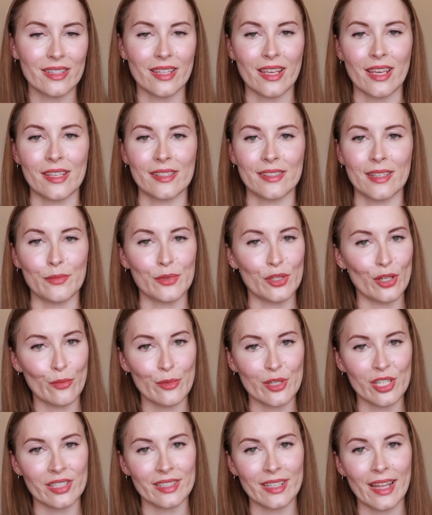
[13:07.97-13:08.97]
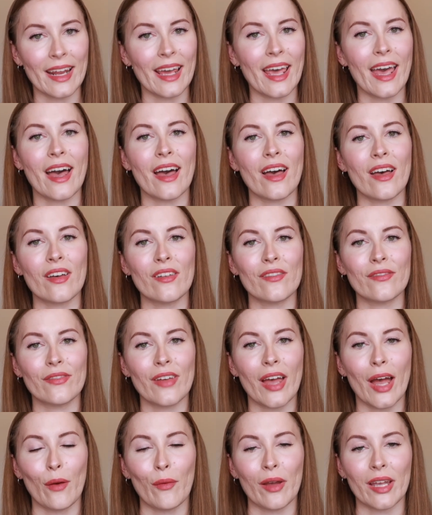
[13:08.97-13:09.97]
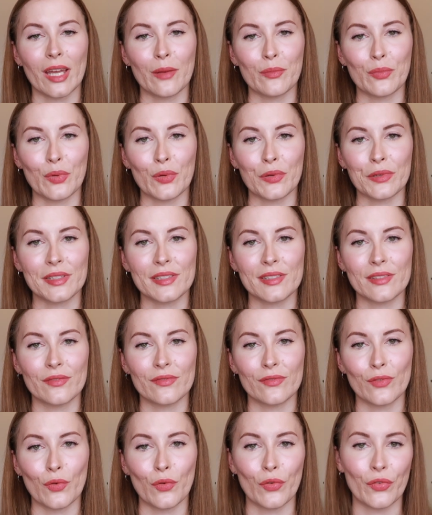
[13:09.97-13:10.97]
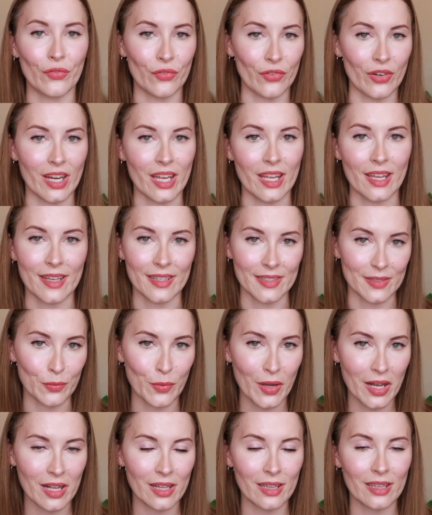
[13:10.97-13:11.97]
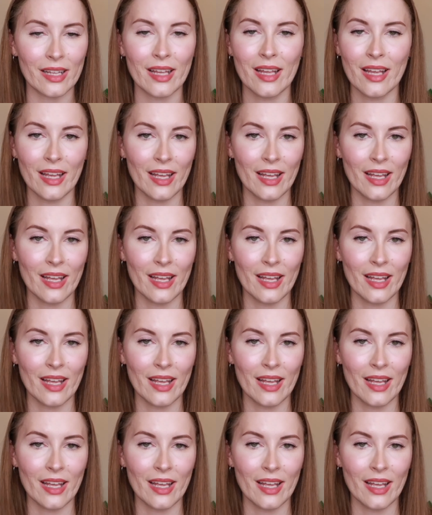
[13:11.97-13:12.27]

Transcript: the subscriptions that I have, how I get books for free as well,